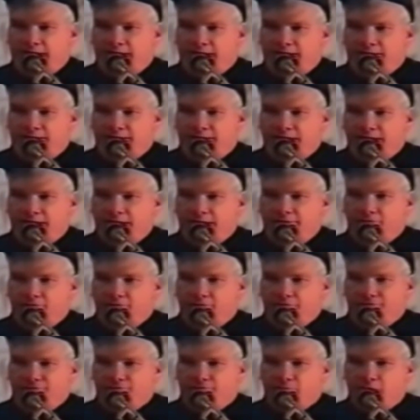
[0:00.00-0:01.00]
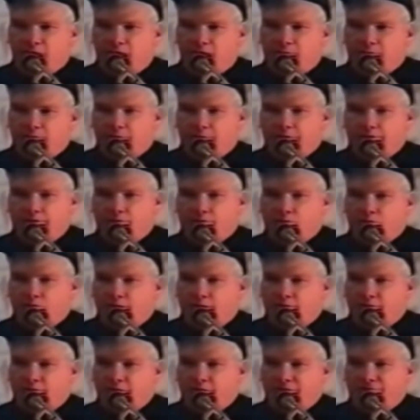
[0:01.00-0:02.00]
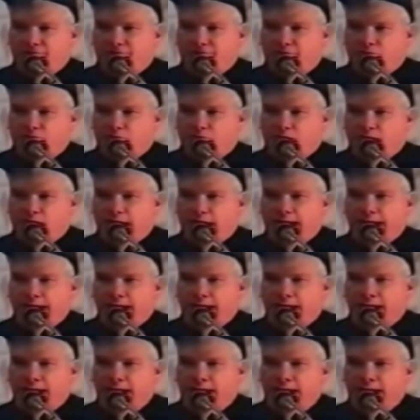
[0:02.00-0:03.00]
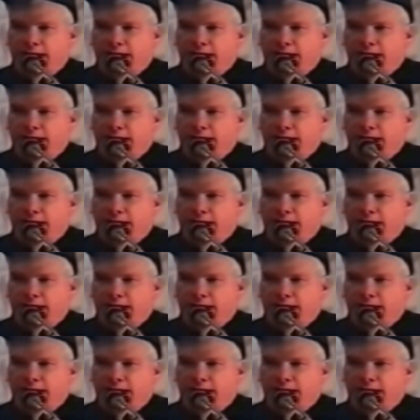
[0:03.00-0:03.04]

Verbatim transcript: and that was probably the one reason why